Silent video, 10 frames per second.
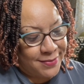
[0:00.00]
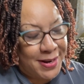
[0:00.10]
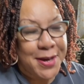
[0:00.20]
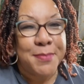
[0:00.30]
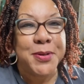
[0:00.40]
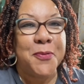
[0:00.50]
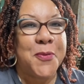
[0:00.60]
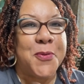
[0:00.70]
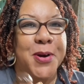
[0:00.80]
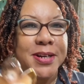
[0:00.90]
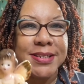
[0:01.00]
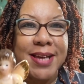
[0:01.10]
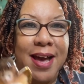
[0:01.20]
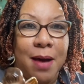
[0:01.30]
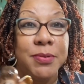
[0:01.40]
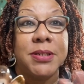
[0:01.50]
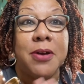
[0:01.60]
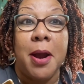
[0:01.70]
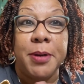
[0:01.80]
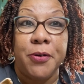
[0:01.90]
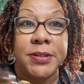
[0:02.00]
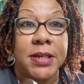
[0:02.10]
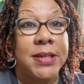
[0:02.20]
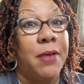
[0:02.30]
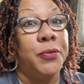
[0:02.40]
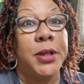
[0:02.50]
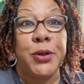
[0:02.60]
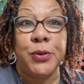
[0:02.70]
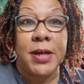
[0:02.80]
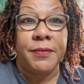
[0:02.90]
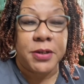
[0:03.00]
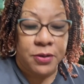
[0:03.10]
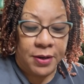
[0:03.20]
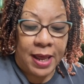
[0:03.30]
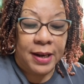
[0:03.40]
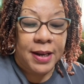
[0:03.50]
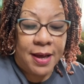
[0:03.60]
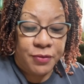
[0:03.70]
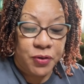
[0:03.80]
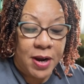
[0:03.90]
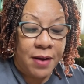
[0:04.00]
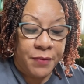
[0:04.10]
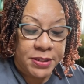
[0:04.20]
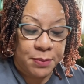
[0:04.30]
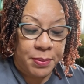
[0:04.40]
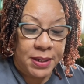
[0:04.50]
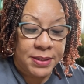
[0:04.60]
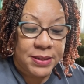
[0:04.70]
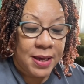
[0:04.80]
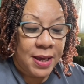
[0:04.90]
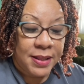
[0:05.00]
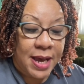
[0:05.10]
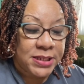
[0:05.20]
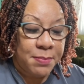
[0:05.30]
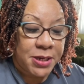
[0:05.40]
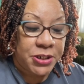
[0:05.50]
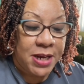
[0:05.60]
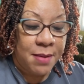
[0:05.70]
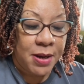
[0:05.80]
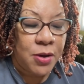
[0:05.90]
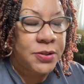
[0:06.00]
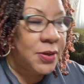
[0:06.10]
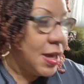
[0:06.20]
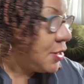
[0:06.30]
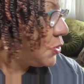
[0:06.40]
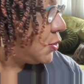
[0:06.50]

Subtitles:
comes home from work. So I'm just sorry, I'm digressing, because I really do love to cook. I love trying recipes. That's my jam. It also kind of sort